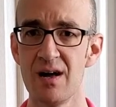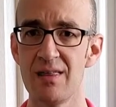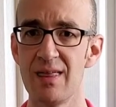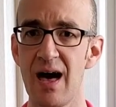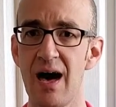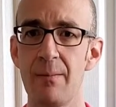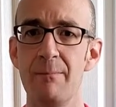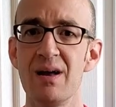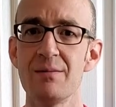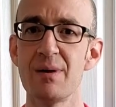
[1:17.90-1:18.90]
that
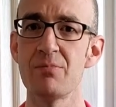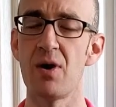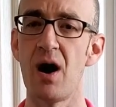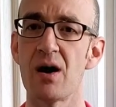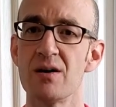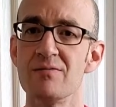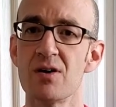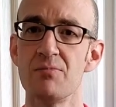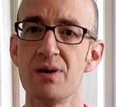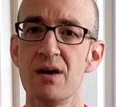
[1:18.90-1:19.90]
many people are a
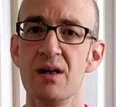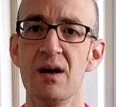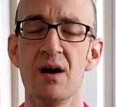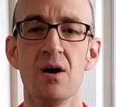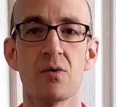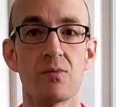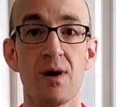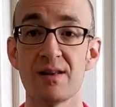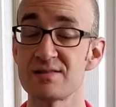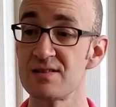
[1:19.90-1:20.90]
little bit
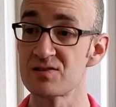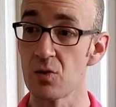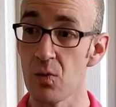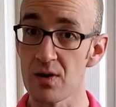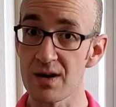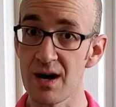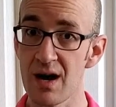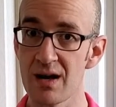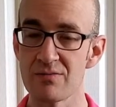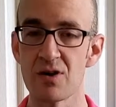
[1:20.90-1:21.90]
reticent to work
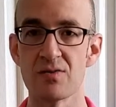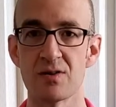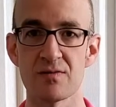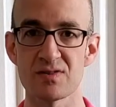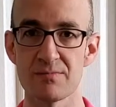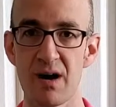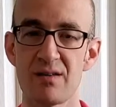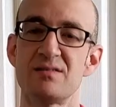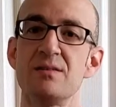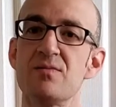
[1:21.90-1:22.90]
on, a little nervous about.
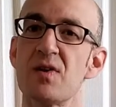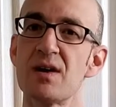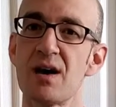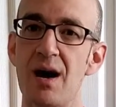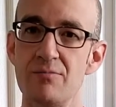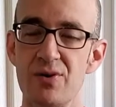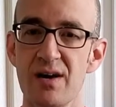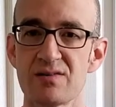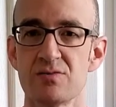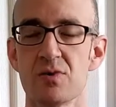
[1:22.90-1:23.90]
It seems very
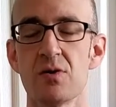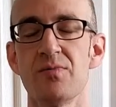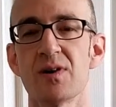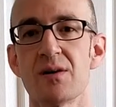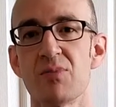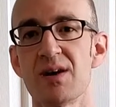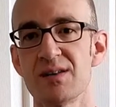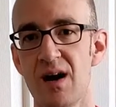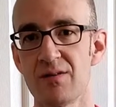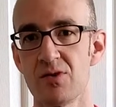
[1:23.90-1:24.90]
complex. So we're hopefully going to break it
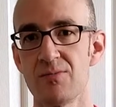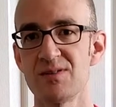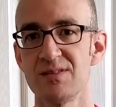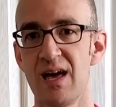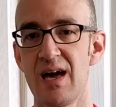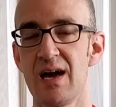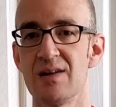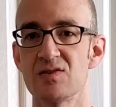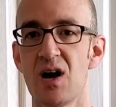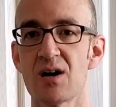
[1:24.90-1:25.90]
down a little bit today
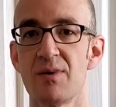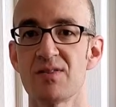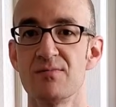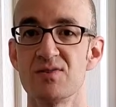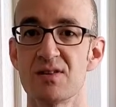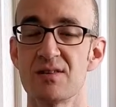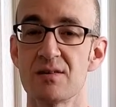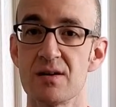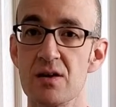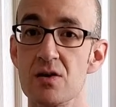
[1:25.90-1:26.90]
and talk about the music
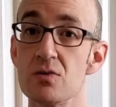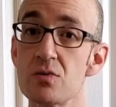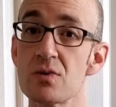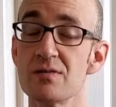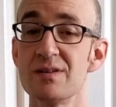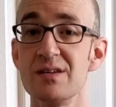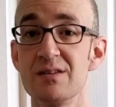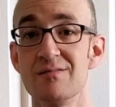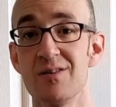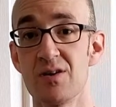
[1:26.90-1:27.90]
theory you really need
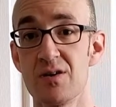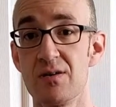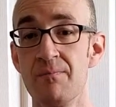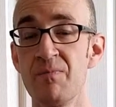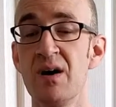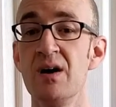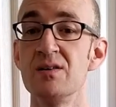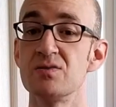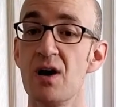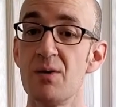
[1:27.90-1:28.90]
to learn
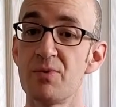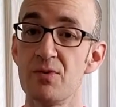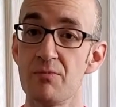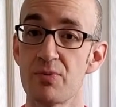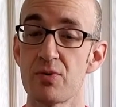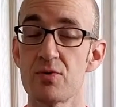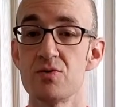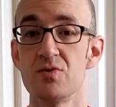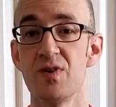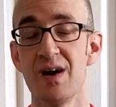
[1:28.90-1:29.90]
to help you
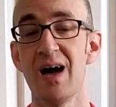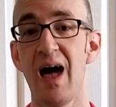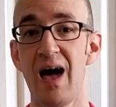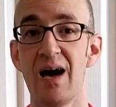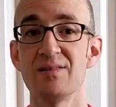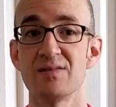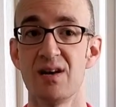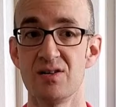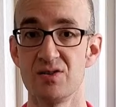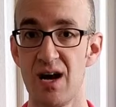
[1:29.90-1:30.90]
improve as
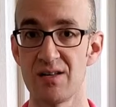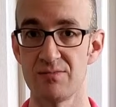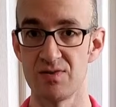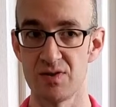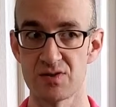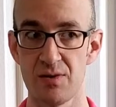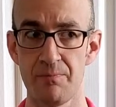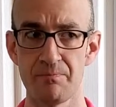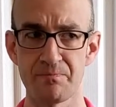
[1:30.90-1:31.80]
a jazz musician.